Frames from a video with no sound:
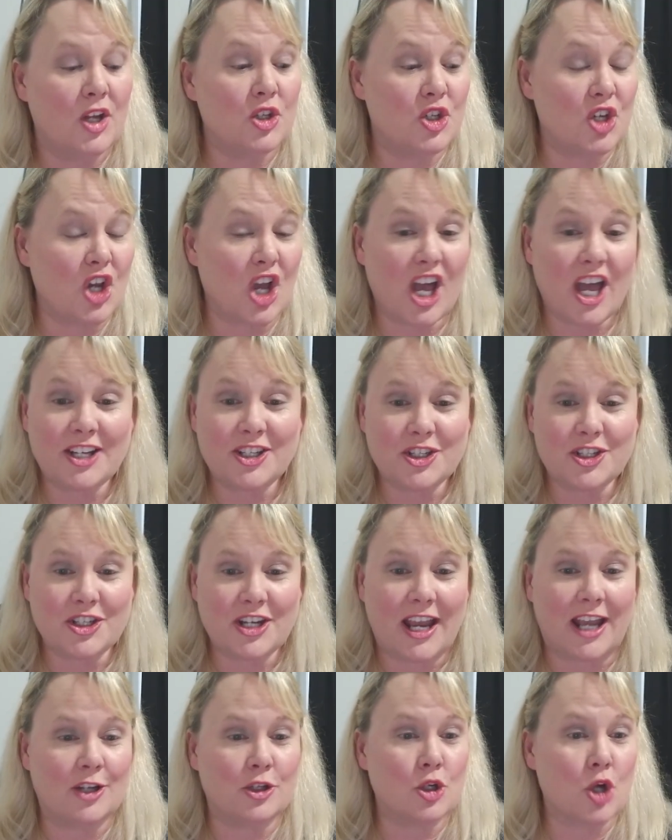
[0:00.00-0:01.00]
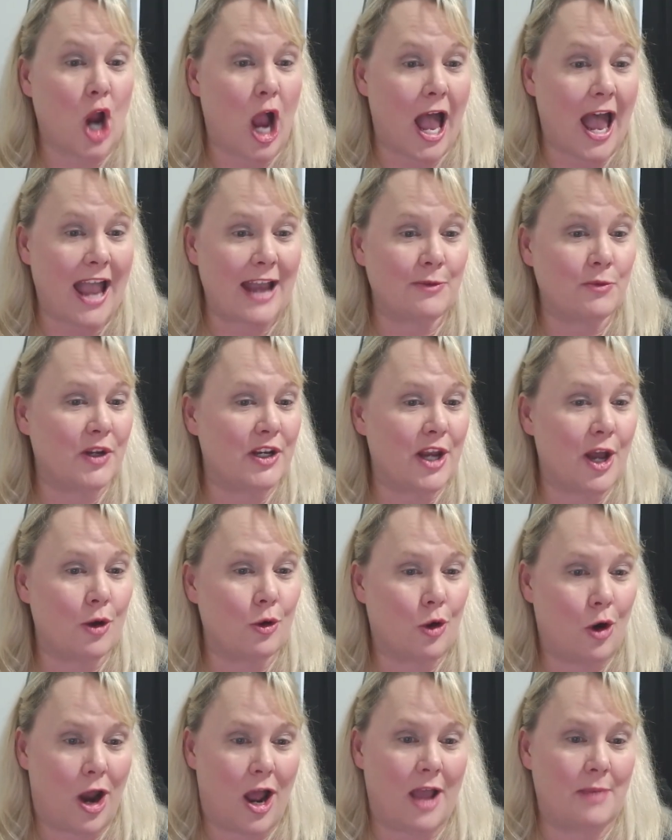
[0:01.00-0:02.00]
judged and tried when
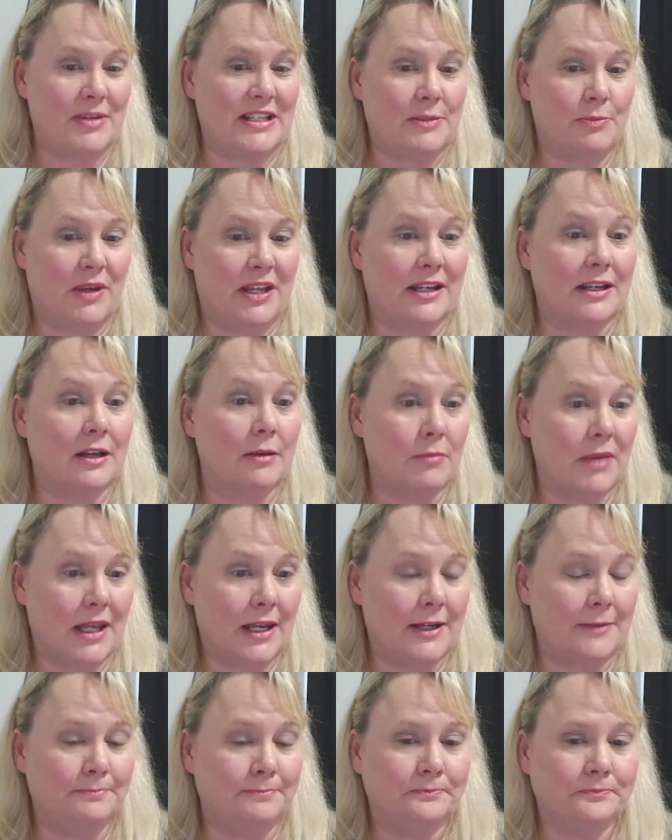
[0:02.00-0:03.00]
no crime has been committed.